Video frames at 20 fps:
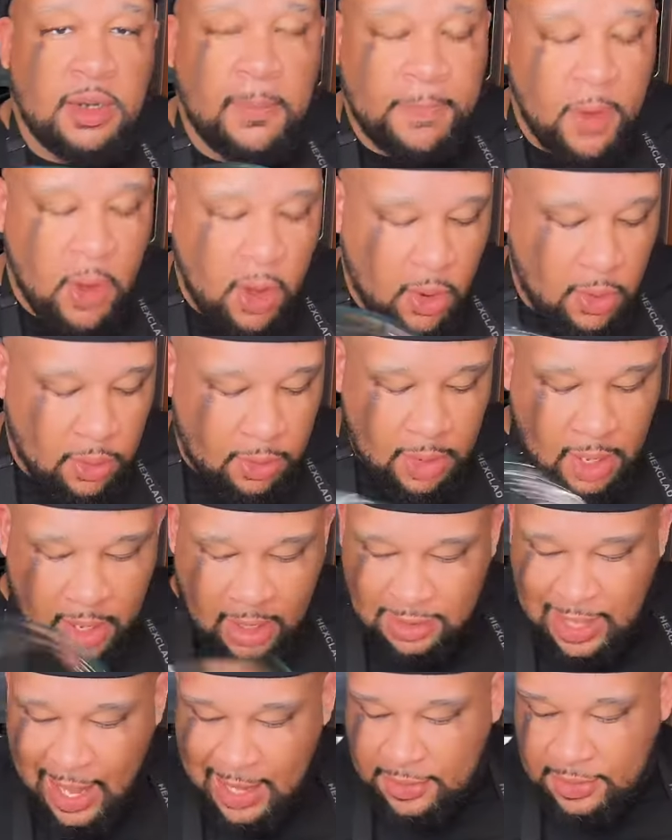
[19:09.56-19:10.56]
a little bowl
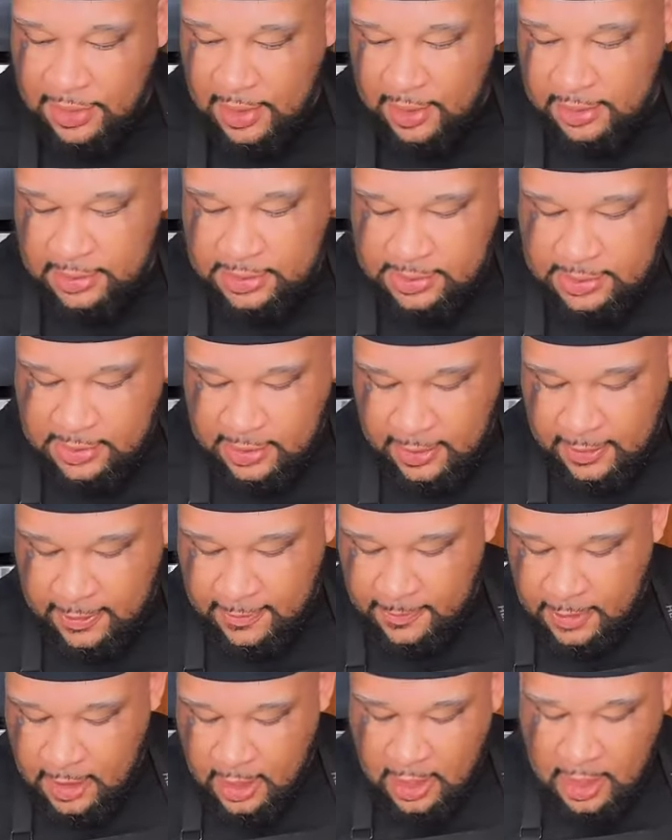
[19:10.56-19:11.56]
like this.
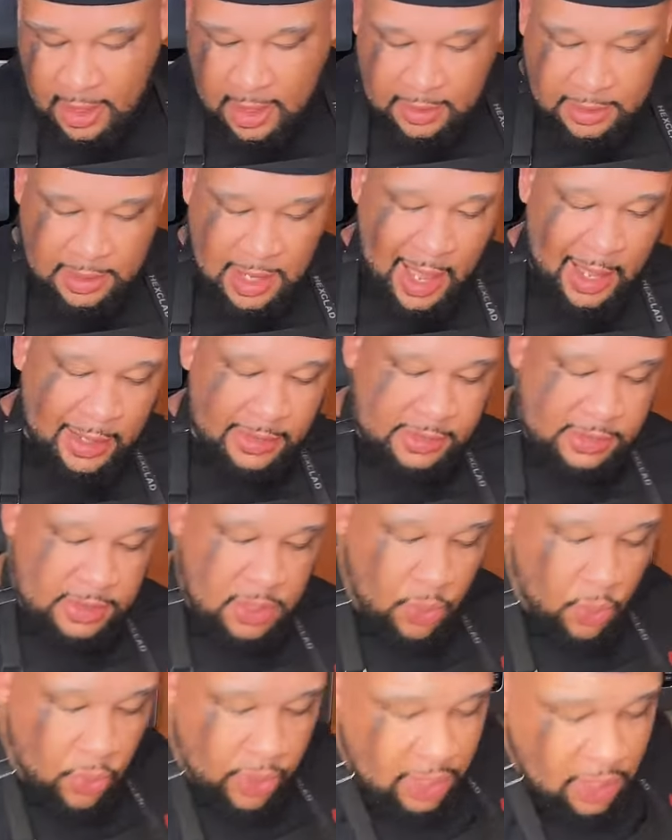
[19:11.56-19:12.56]

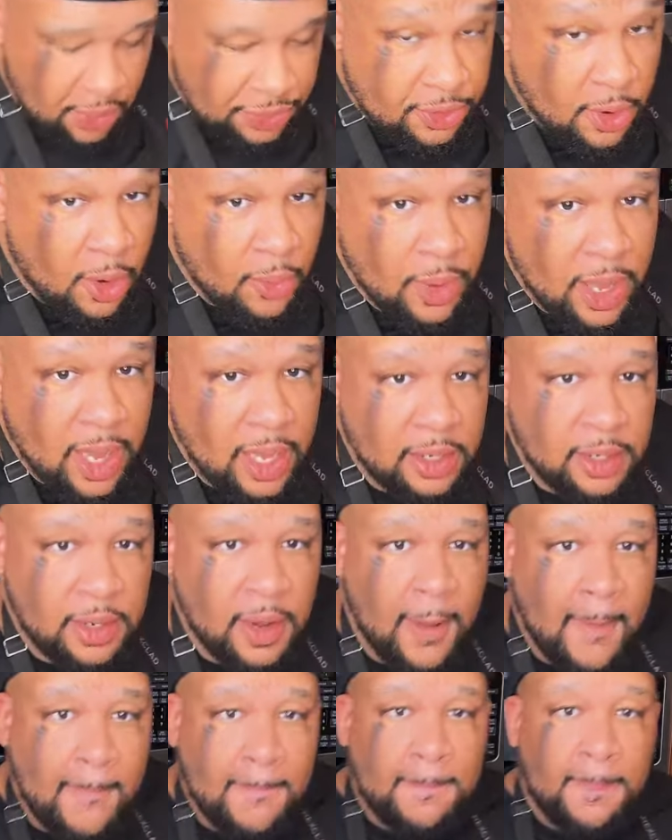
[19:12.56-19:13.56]
Next, we're gonna throw
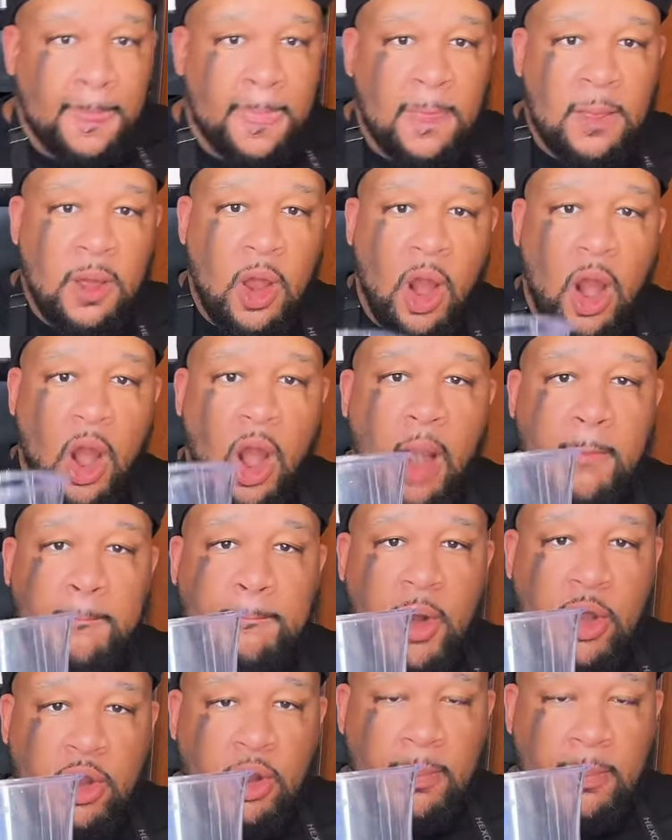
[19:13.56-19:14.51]
in our